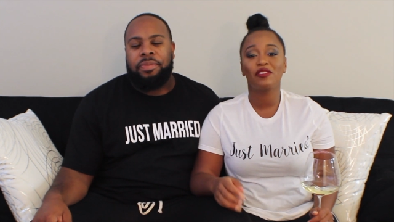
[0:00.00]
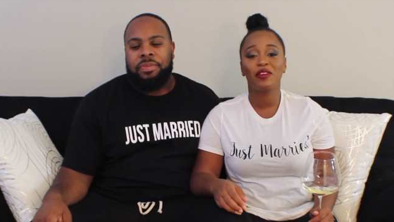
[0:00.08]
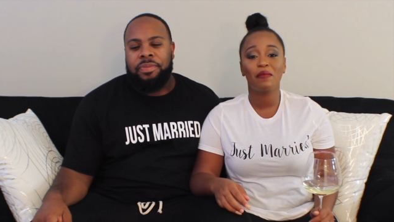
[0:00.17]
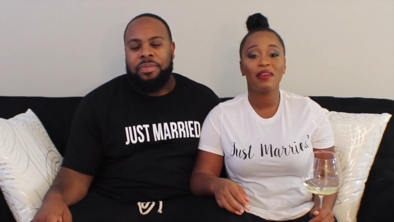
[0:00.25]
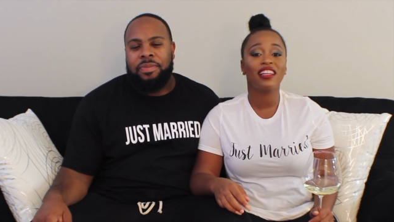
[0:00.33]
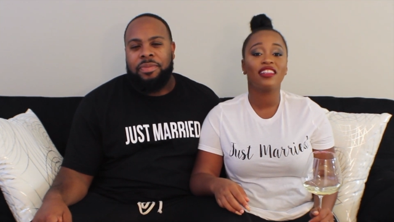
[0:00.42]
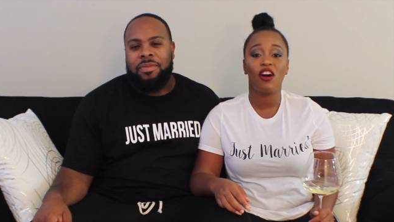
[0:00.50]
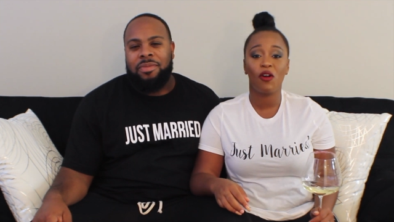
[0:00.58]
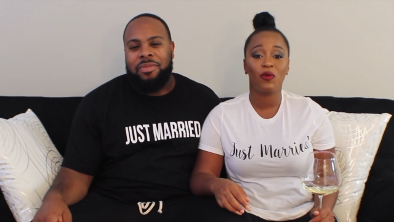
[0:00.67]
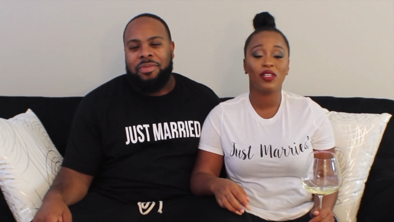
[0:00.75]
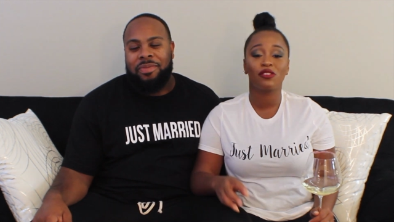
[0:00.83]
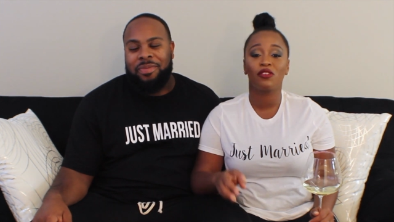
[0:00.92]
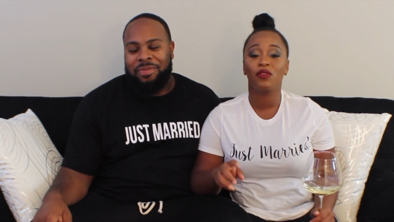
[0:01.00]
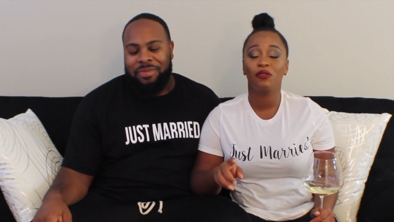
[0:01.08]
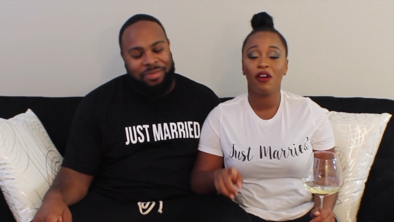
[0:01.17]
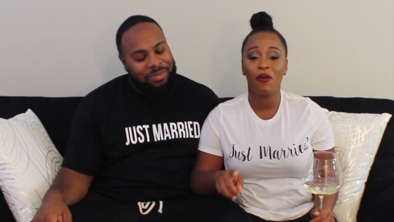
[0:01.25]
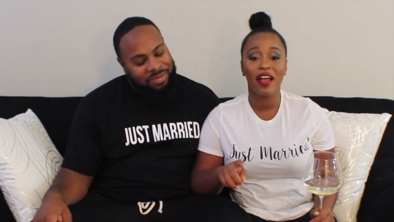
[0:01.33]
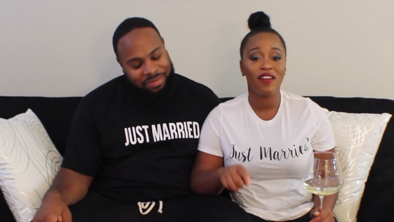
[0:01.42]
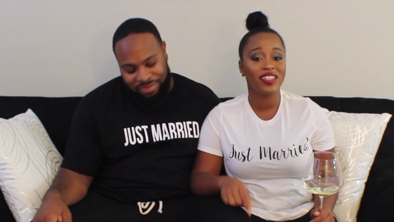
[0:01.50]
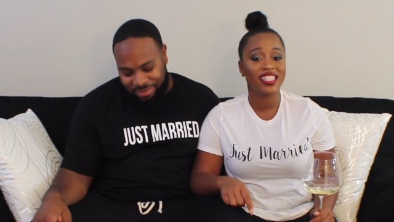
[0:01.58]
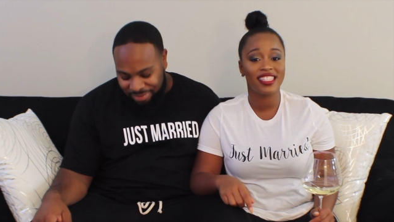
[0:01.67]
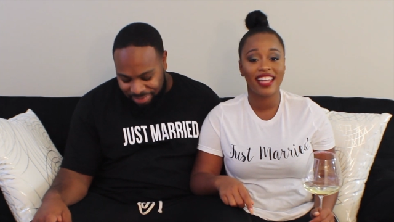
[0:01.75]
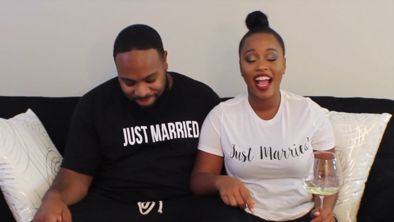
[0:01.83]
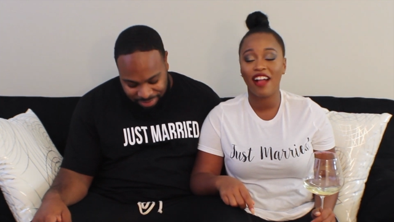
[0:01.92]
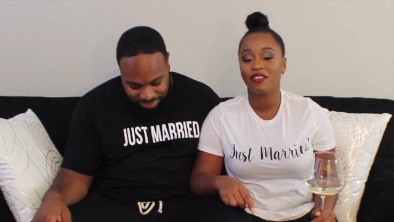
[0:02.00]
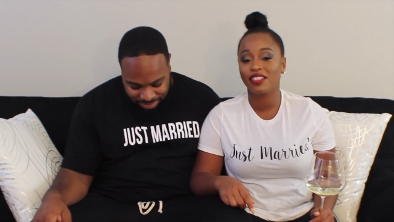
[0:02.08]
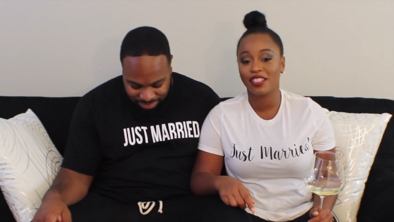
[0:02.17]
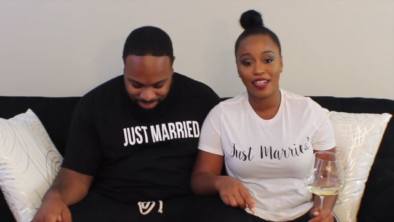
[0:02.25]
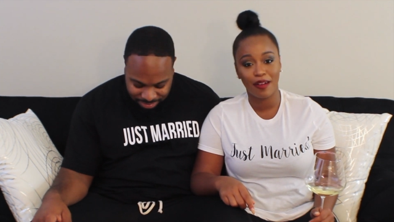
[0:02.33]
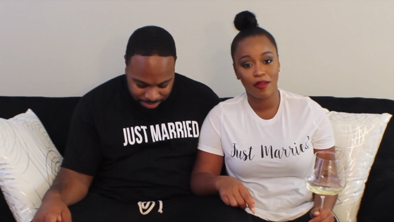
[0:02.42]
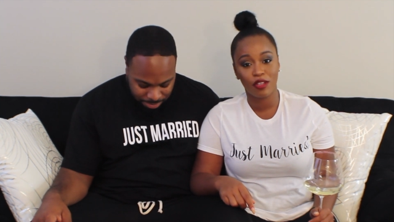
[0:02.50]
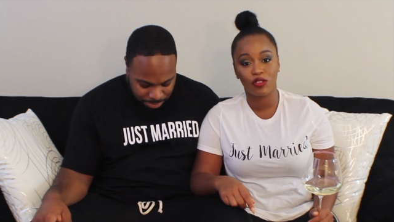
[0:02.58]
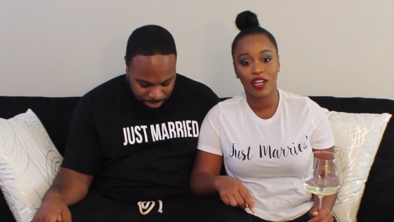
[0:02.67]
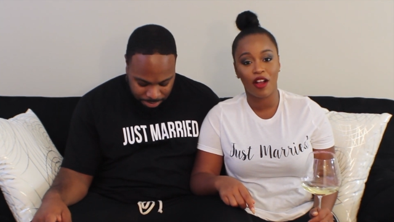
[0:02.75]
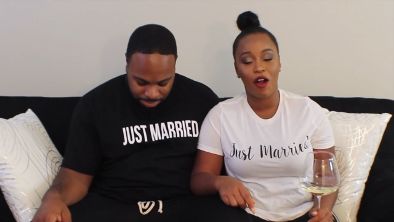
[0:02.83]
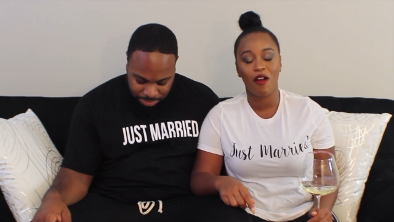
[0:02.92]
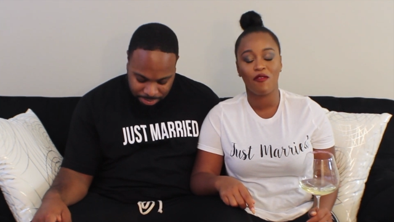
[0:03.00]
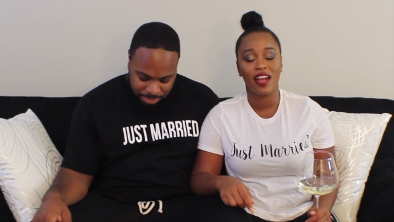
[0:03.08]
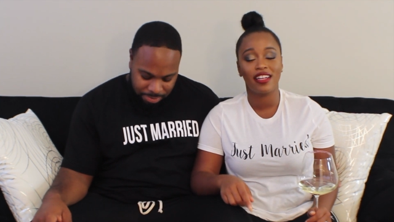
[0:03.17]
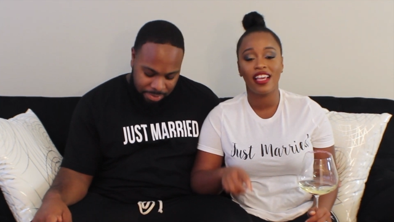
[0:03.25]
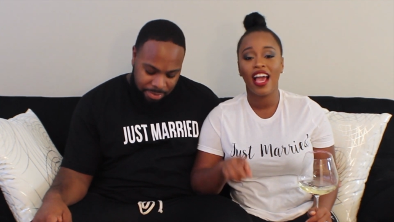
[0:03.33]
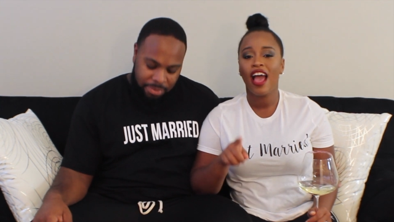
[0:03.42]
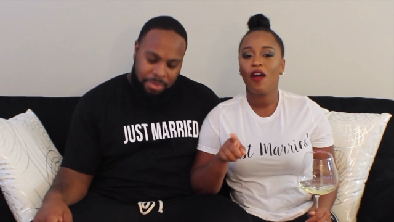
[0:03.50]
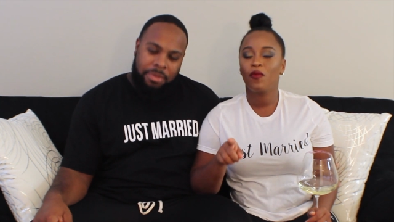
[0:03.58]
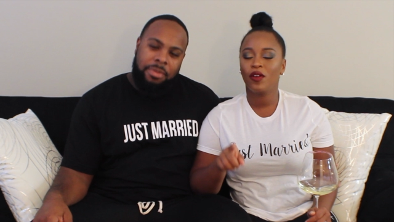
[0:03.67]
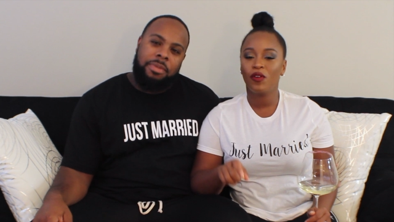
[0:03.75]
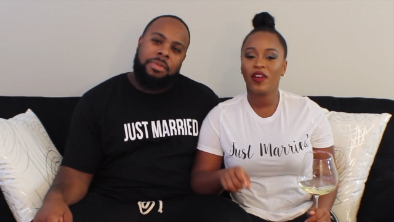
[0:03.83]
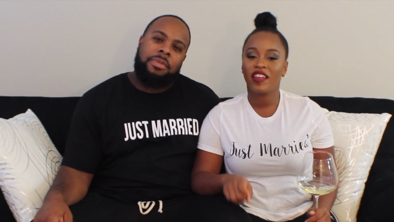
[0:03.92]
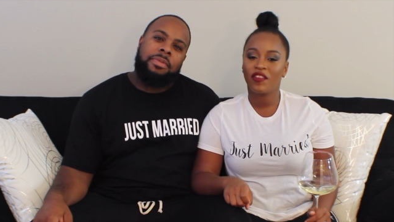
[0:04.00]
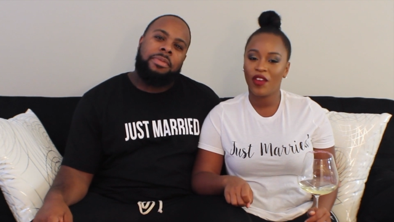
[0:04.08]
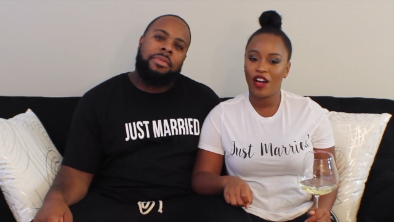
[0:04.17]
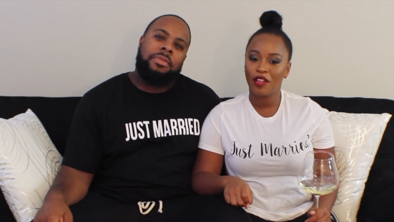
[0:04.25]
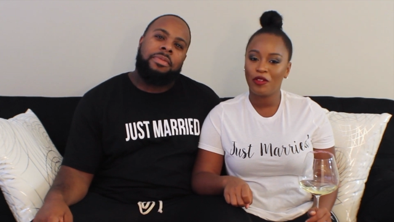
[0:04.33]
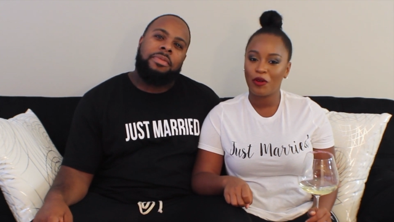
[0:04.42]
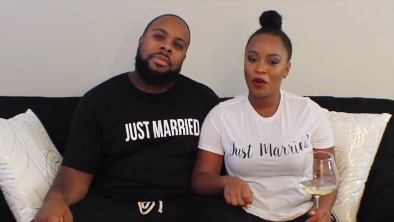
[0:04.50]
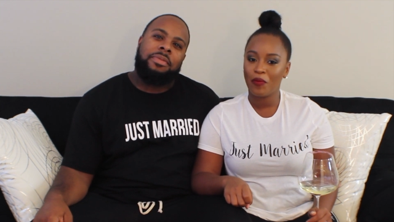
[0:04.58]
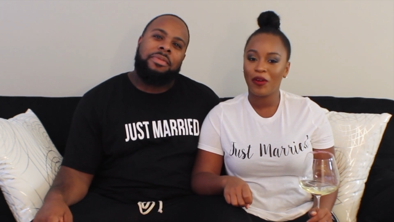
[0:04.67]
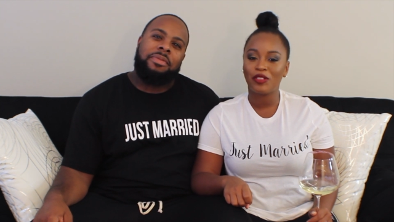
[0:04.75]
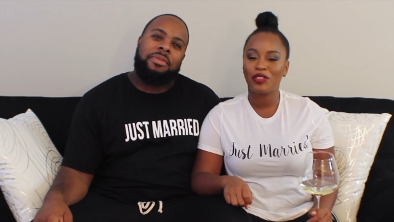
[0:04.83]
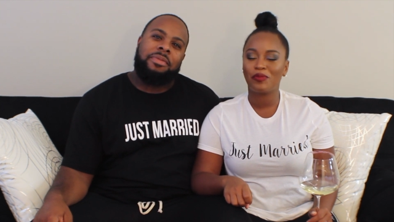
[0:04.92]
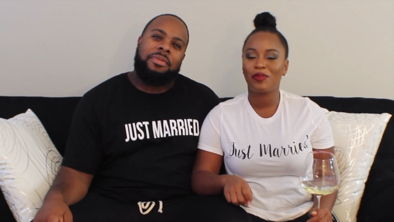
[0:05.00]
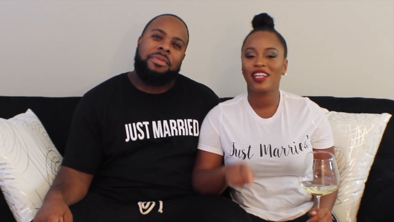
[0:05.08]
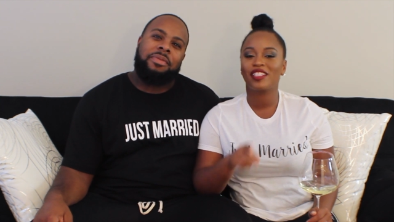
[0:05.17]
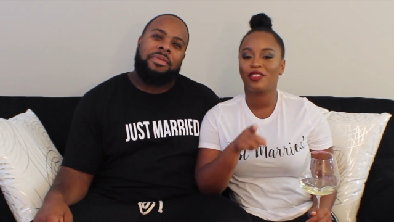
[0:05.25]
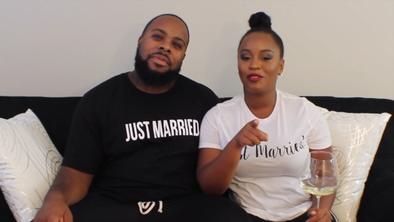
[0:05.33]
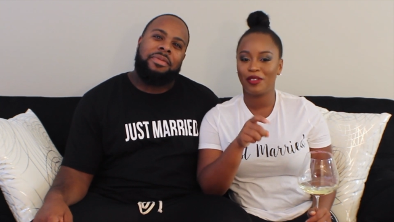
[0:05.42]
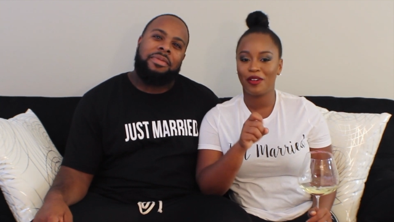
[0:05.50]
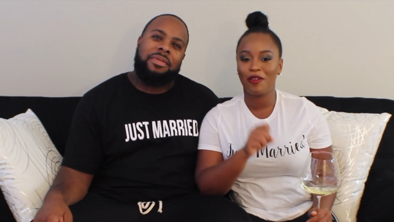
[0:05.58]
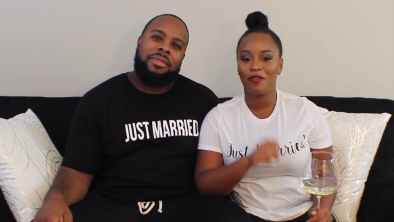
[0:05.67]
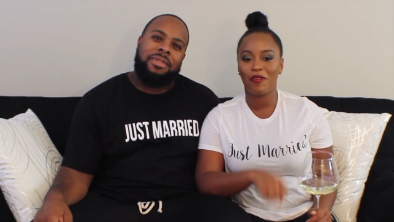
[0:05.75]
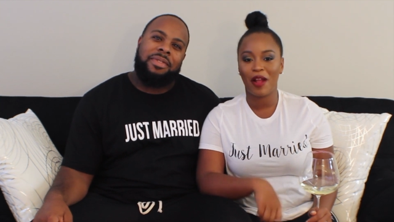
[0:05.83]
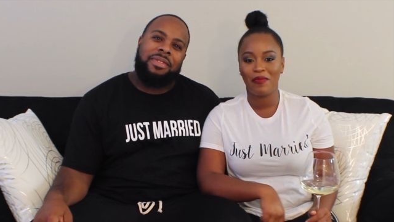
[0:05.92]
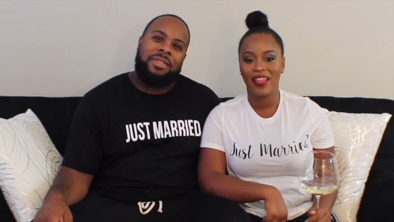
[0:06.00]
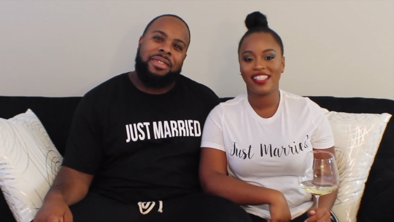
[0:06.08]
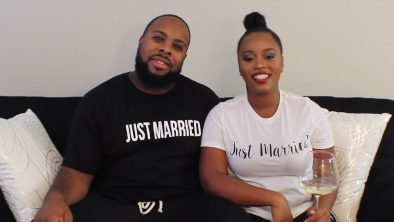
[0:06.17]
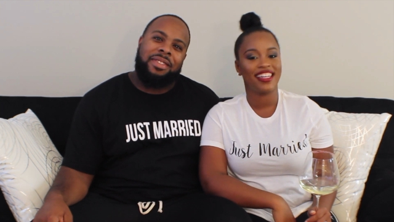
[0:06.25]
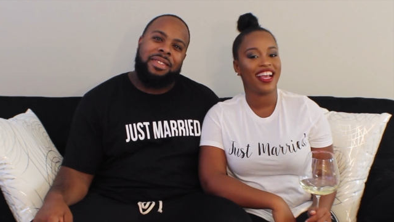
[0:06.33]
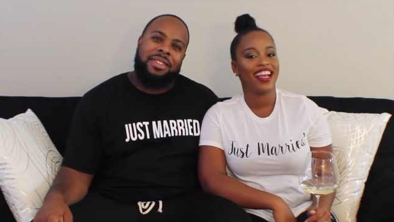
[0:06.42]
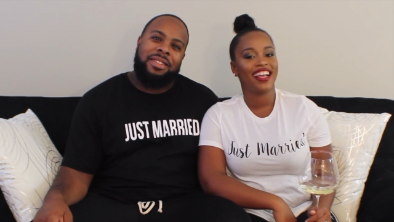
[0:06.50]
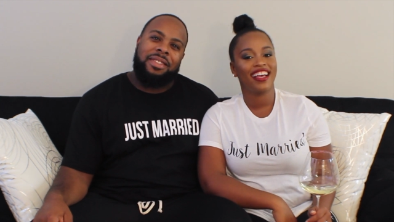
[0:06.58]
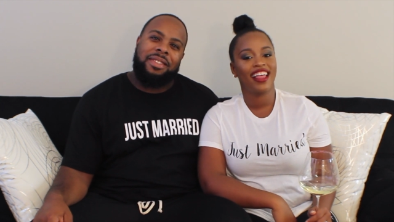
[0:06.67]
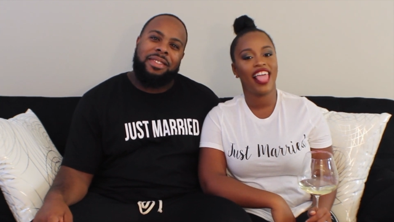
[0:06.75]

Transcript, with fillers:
Speaker 1: it's gonna be a long one. So if you don't have a snack or something to drink already, we're gonna give y'all a little commercial break so you can go grab that snack.